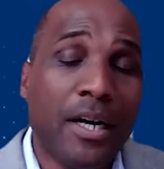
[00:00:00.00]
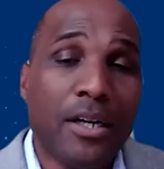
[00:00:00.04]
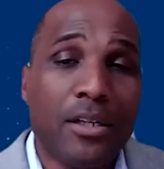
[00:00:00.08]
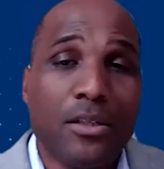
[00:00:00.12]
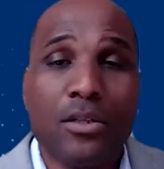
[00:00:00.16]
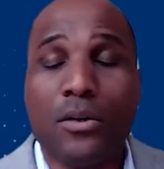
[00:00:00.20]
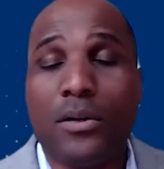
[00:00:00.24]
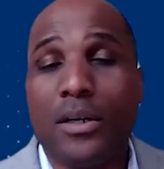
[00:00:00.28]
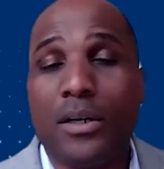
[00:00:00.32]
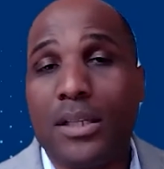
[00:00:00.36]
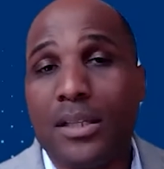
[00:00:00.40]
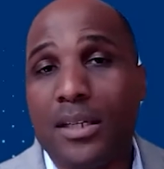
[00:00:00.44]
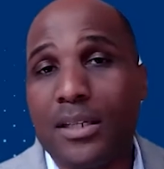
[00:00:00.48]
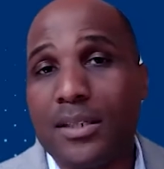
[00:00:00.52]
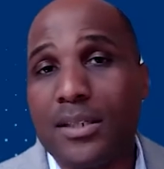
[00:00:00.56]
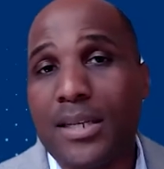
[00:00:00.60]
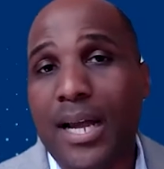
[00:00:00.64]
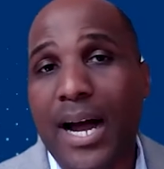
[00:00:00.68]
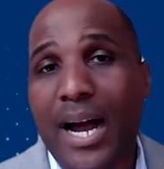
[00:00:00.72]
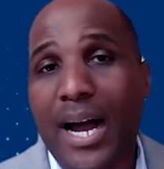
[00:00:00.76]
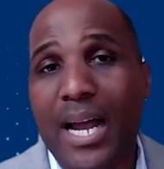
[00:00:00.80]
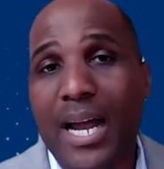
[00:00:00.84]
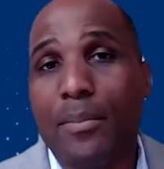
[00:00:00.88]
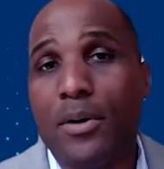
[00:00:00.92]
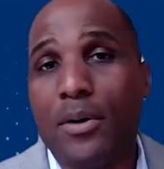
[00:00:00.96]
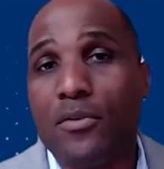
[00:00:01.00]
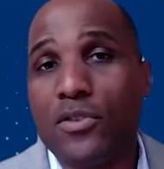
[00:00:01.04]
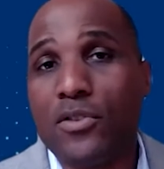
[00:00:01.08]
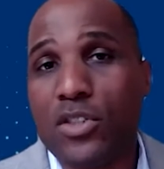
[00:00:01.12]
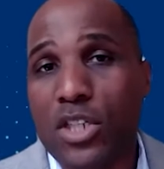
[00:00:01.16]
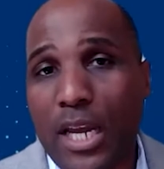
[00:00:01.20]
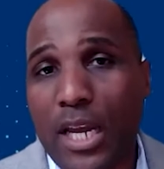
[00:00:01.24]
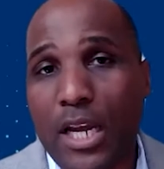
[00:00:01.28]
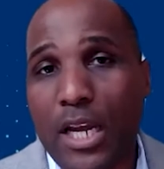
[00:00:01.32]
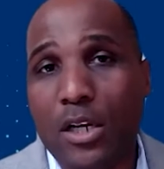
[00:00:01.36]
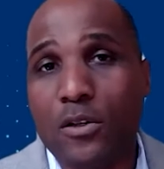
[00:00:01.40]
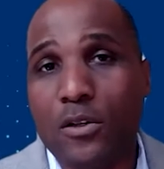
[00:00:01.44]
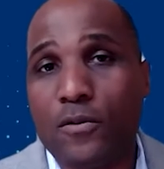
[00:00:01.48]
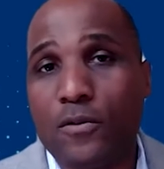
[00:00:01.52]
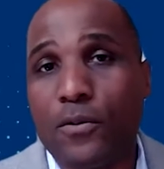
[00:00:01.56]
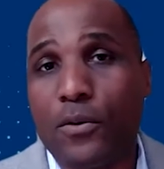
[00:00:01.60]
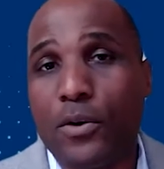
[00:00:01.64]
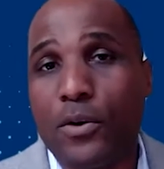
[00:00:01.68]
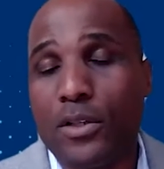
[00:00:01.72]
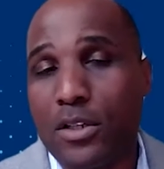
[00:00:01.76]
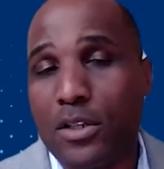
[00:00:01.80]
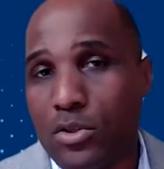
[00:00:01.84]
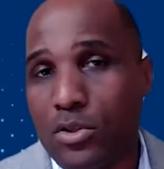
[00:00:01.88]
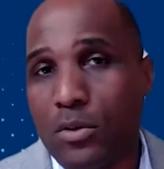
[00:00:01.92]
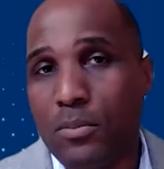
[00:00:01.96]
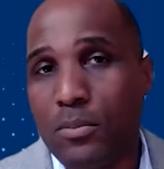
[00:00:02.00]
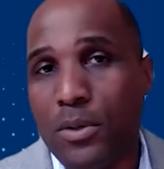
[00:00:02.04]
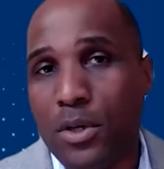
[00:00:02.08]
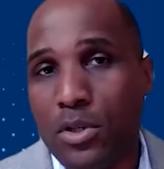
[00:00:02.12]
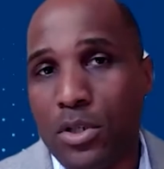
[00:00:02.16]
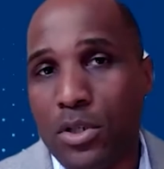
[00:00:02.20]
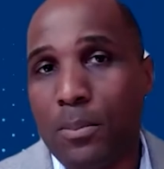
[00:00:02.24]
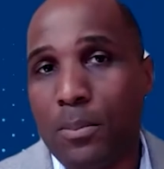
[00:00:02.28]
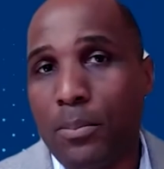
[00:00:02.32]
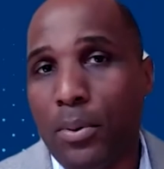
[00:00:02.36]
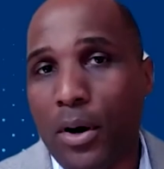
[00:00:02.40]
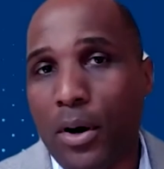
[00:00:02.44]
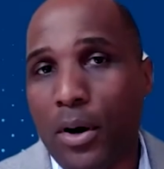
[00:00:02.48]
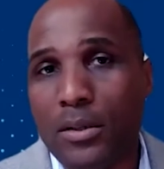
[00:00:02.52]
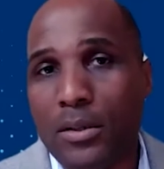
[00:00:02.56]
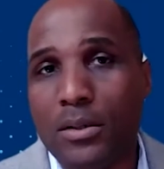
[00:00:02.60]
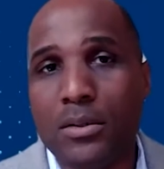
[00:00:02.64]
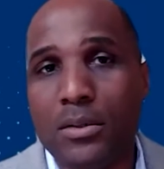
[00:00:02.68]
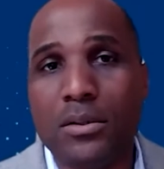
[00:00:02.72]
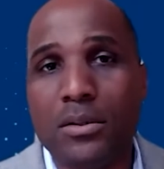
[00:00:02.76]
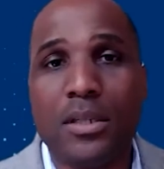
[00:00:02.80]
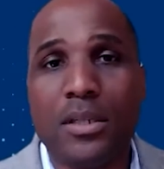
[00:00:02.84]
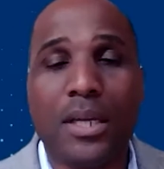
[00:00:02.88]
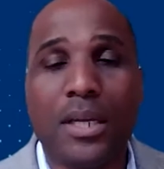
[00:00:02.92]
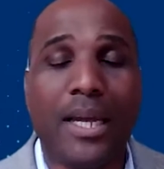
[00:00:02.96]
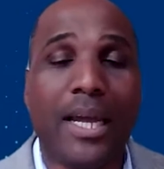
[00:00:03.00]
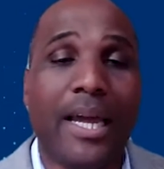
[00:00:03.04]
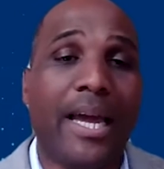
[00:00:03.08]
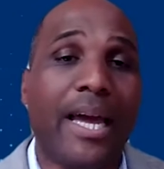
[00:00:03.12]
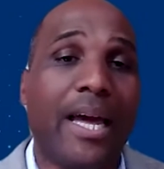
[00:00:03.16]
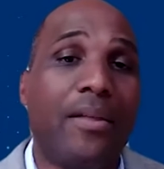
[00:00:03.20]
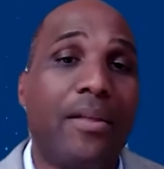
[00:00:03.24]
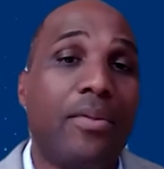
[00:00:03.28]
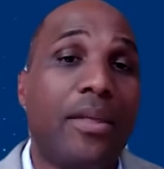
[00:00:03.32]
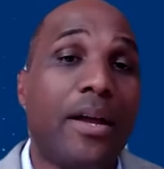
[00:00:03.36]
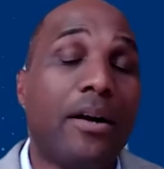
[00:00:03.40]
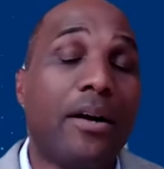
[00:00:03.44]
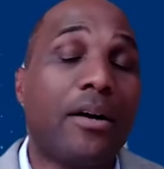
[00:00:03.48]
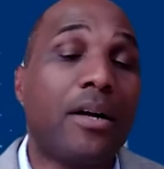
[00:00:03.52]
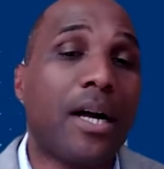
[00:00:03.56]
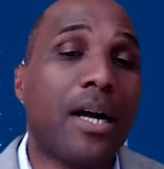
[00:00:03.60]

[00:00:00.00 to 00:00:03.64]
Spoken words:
during this time of change for distribution partners and their